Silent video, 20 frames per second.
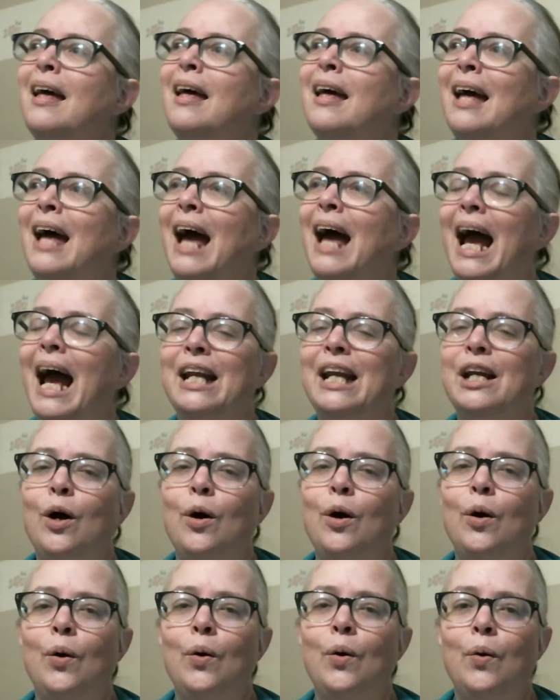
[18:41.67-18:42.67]
I
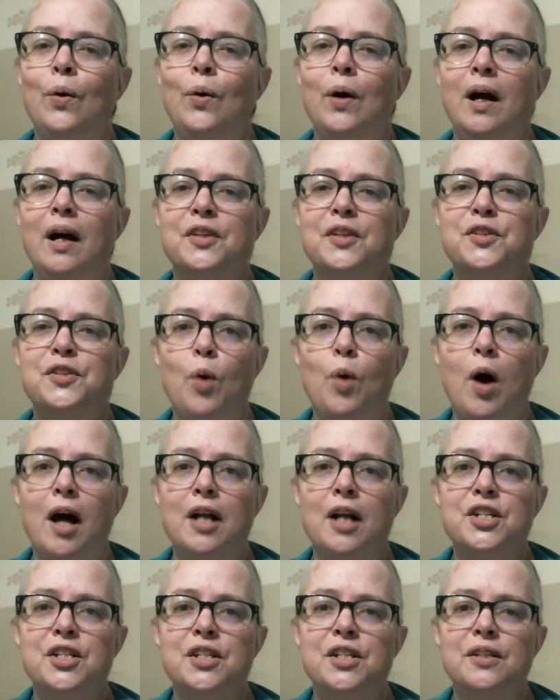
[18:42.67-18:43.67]
know
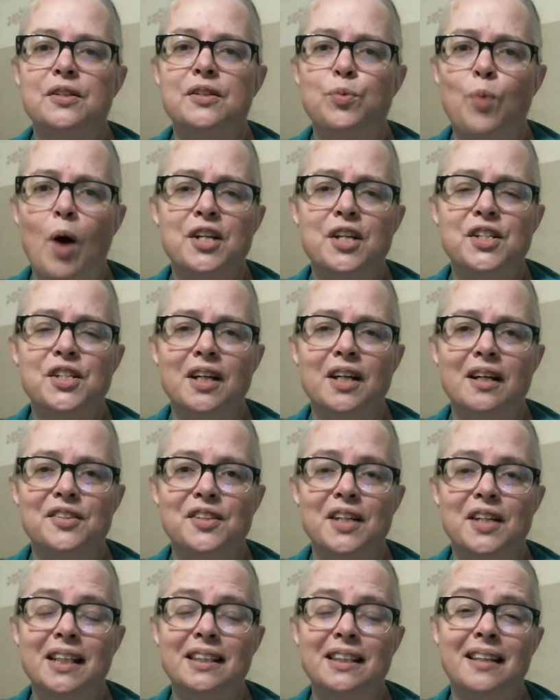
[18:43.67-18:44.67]
swatching is
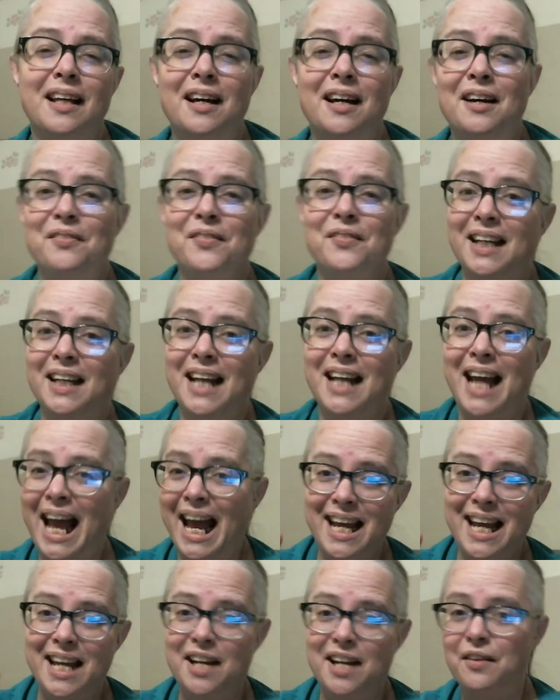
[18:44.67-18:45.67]
a love and
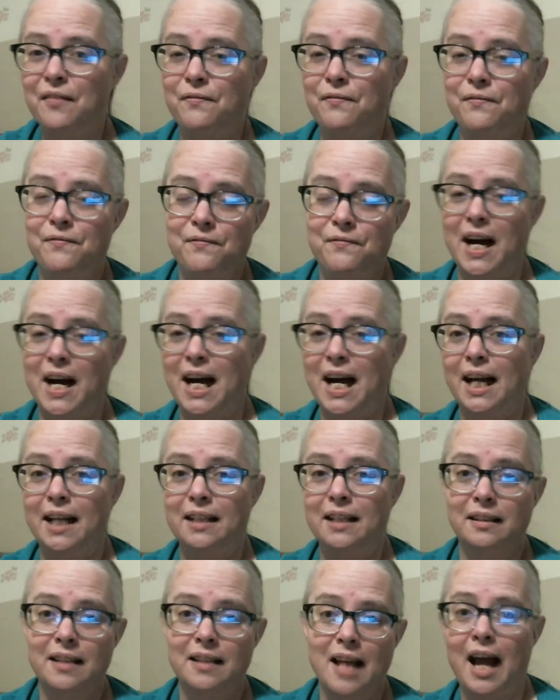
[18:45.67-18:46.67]
hate, fine
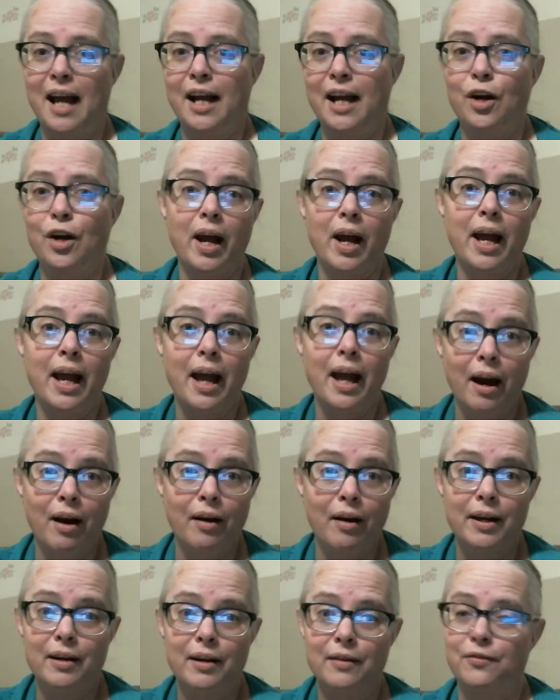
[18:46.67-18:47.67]
line, gray
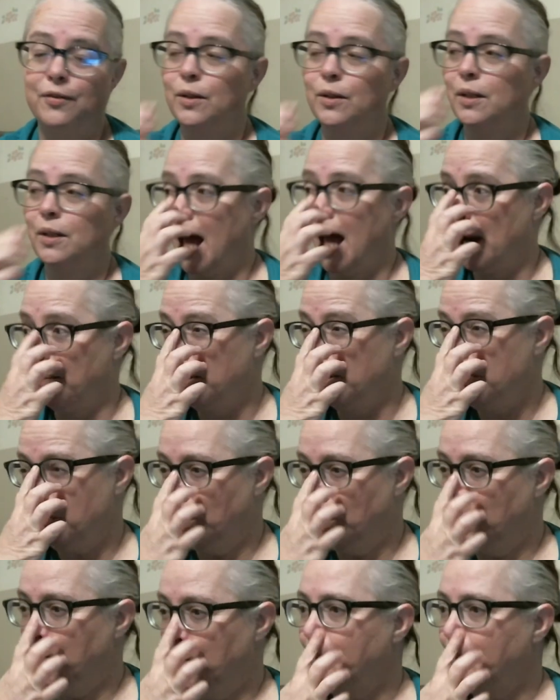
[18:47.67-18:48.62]
area for a lot of people.